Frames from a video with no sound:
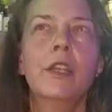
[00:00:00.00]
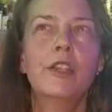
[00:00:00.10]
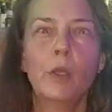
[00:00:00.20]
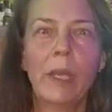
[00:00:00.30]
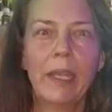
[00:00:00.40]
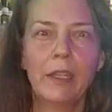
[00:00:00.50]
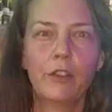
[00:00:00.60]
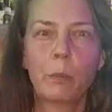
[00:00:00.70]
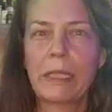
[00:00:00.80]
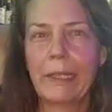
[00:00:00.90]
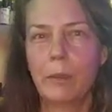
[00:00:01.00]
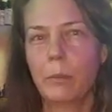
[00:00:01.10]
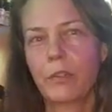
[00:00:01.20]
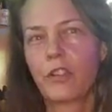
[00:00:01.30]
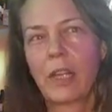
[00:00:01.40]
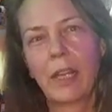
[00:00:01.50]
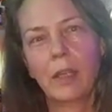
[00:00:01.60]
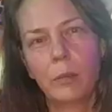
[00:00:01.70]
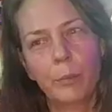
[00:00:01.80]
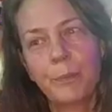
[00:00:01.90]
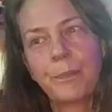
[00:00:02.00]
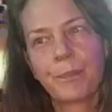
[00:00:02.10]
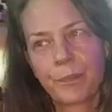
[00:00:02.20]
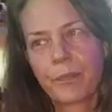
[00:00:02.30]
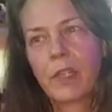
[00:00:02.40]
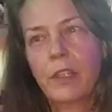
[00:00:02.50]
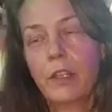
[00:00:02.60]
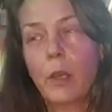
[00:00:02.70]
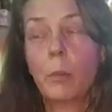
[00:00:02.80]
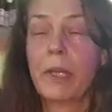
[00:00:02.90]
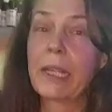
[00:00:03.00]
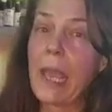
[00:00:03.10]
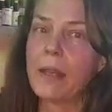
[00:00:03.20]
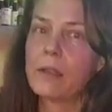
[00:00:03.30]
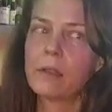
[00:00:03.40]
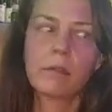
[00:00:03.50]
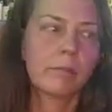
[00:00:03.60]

new age blame, shame, you know. But again,